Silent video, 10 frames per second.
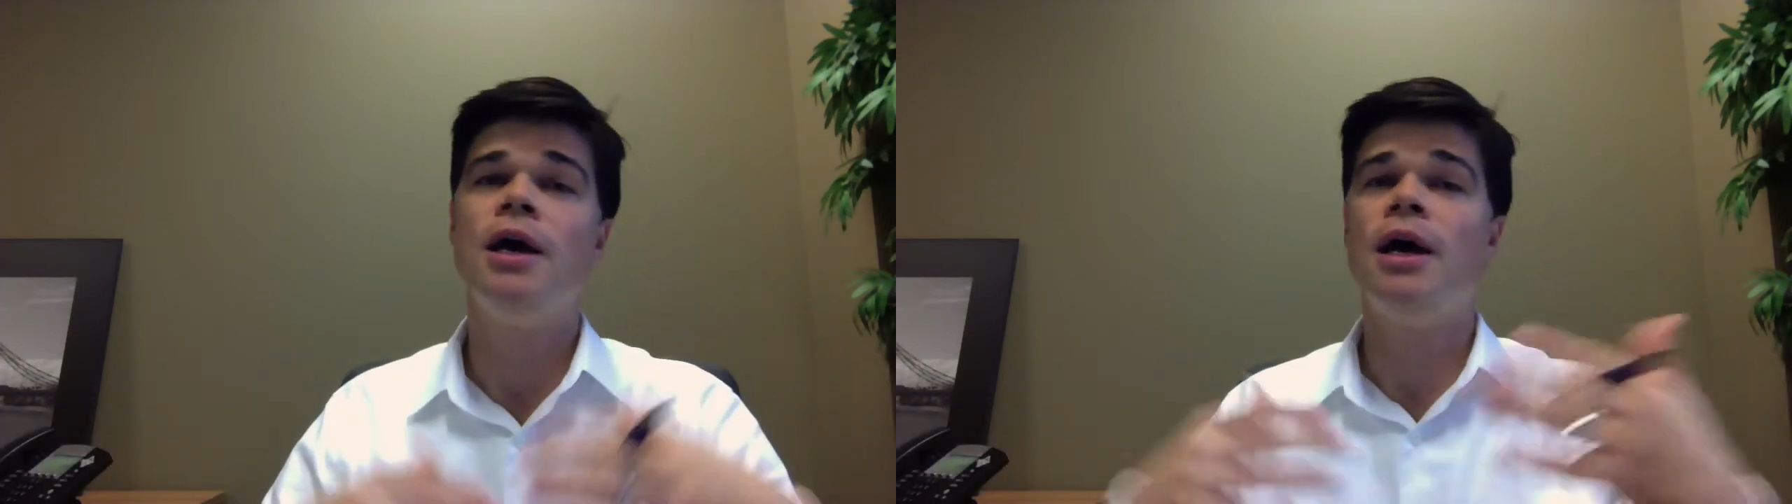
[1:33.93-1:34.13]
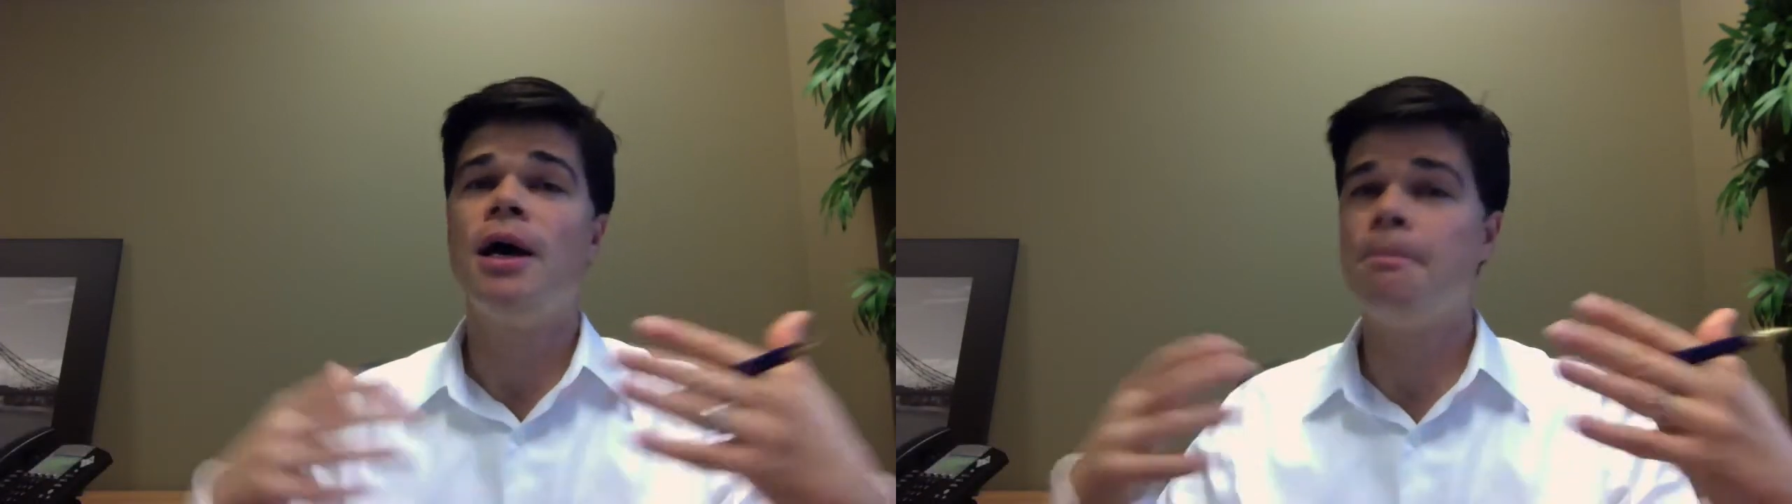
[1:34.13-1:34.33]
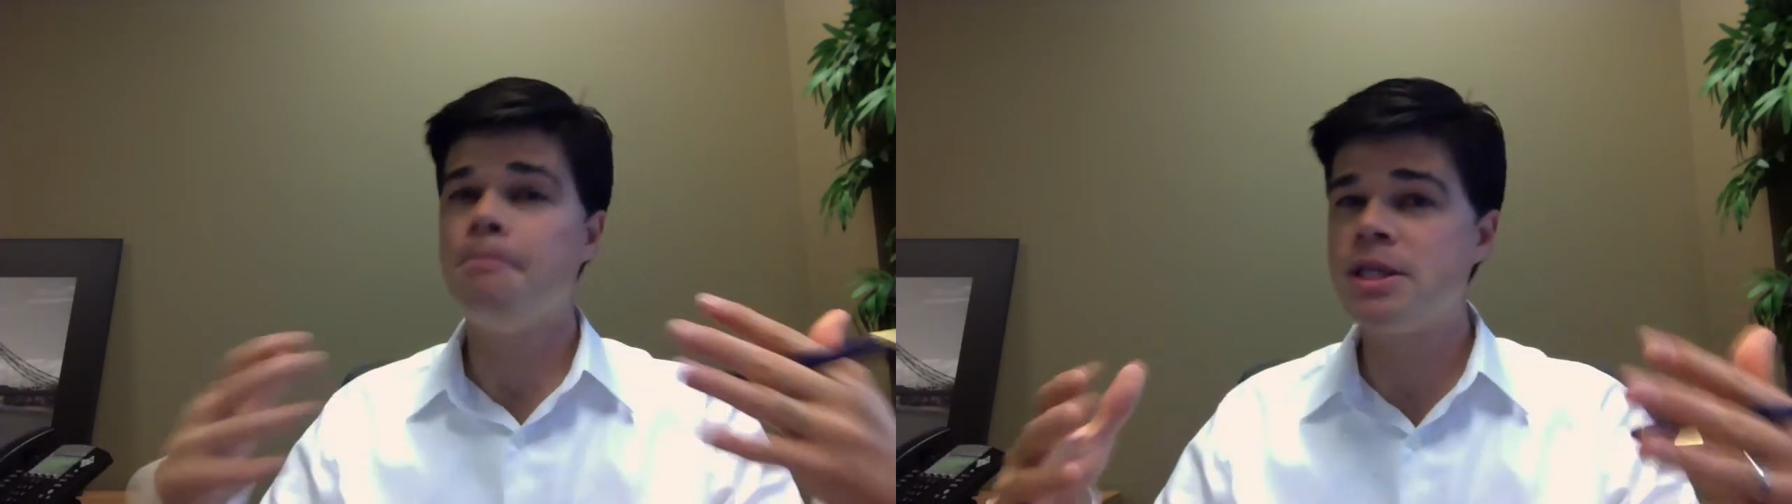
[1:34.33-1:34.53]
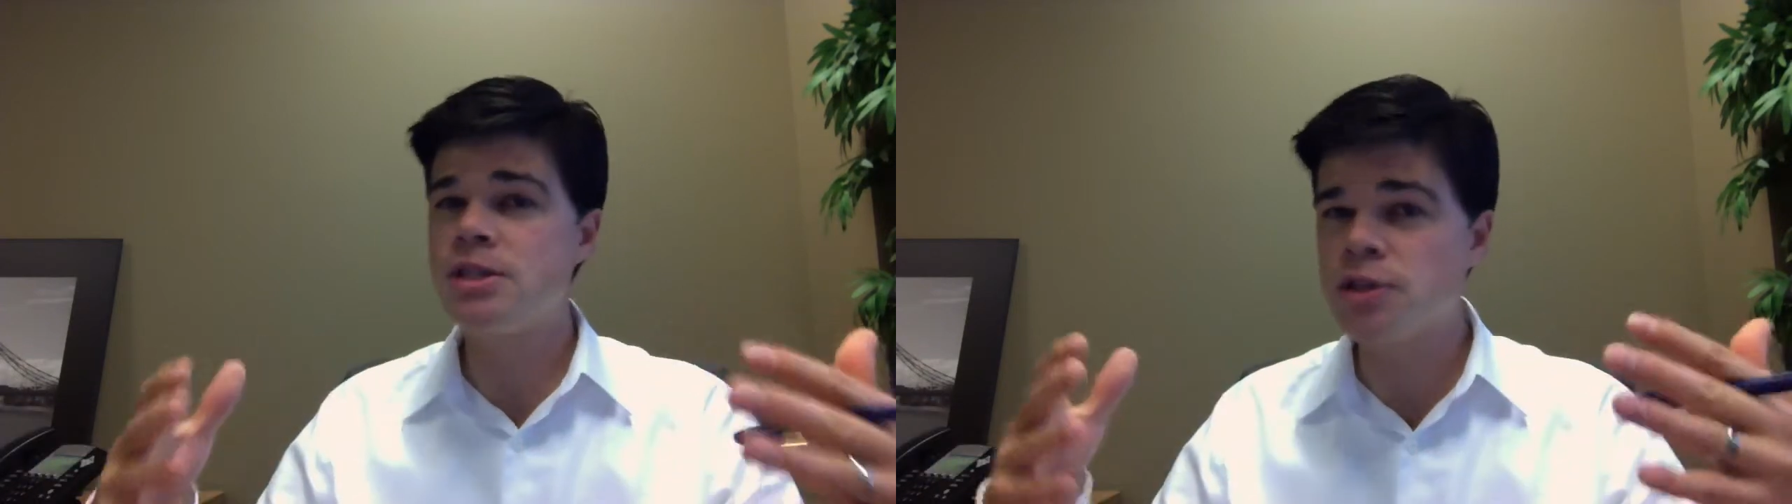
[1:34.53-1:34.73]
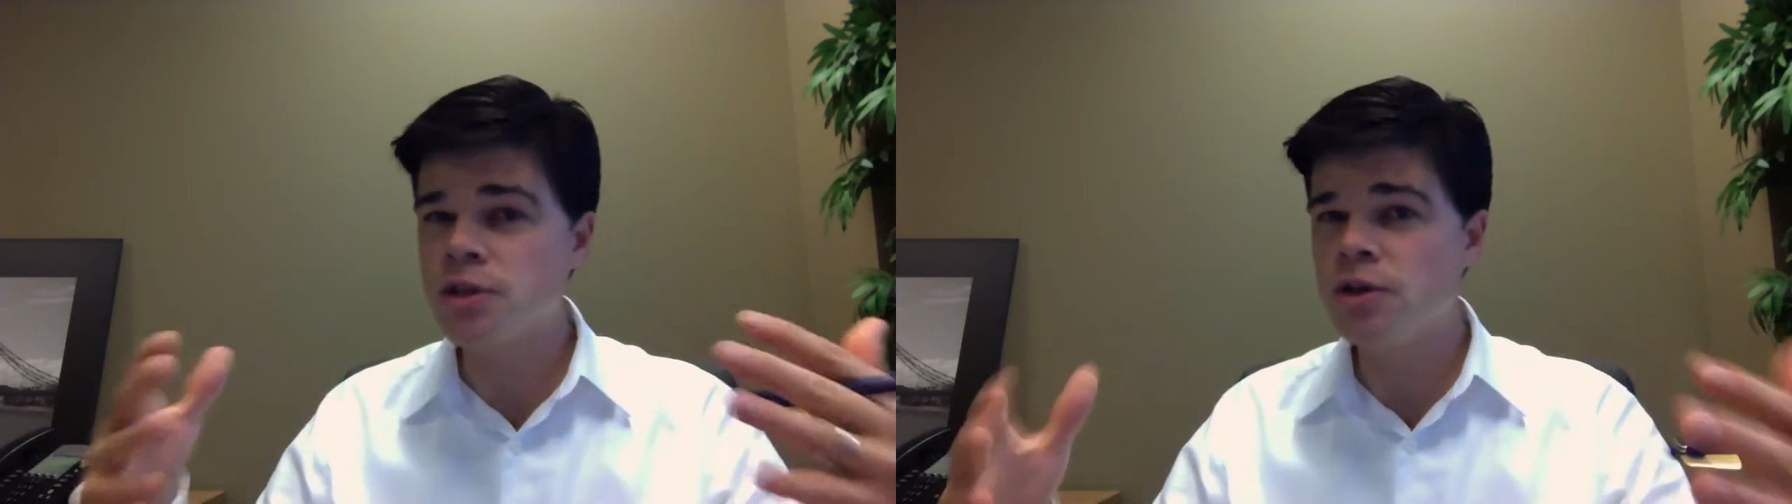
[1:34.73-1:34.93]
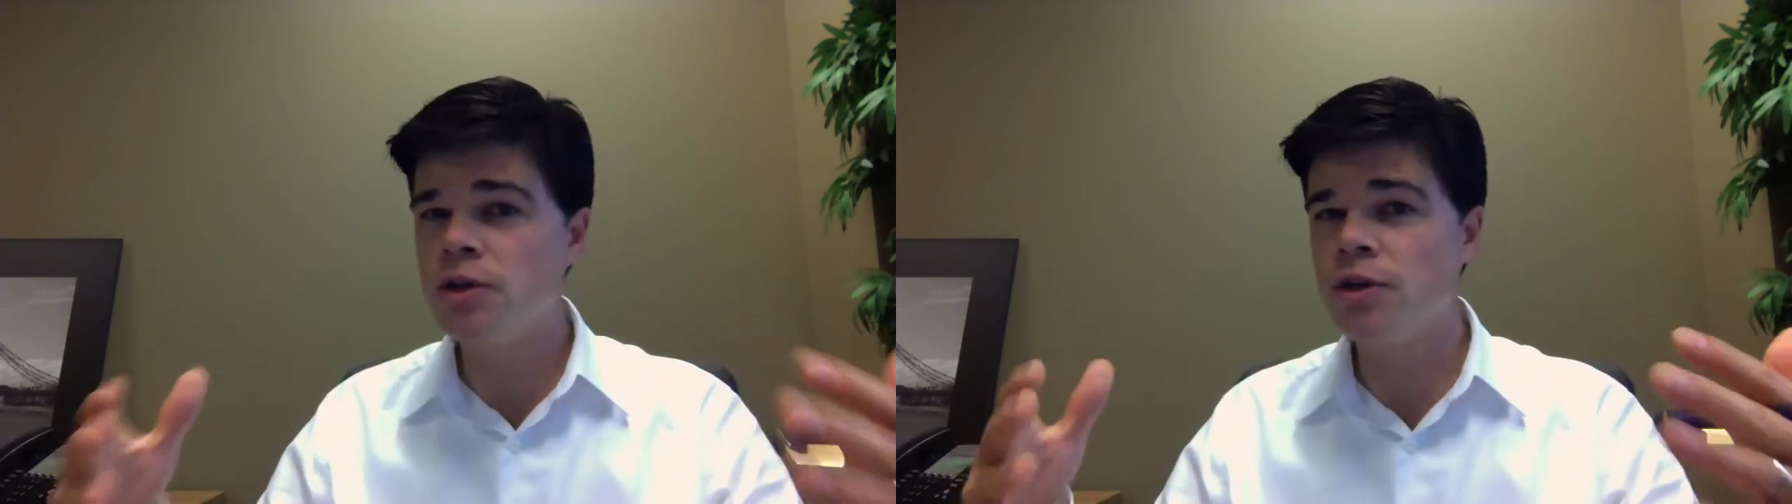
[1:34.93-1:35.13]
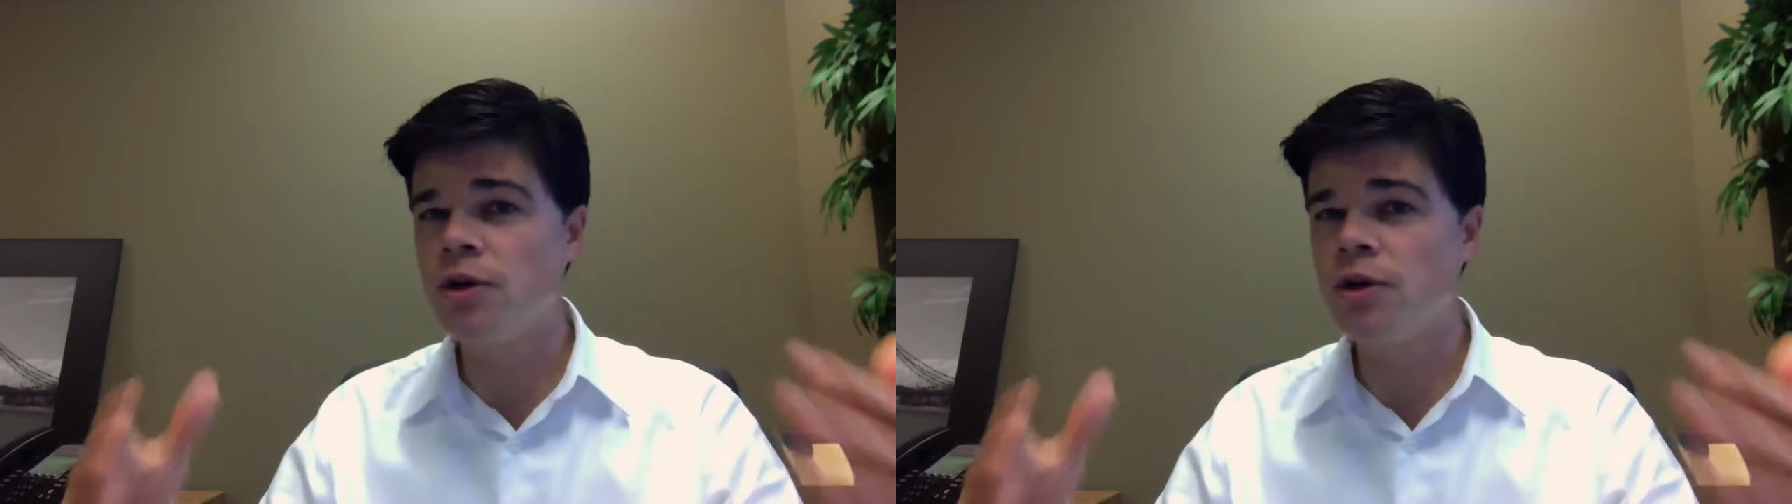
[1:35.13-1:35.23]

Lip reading: a business could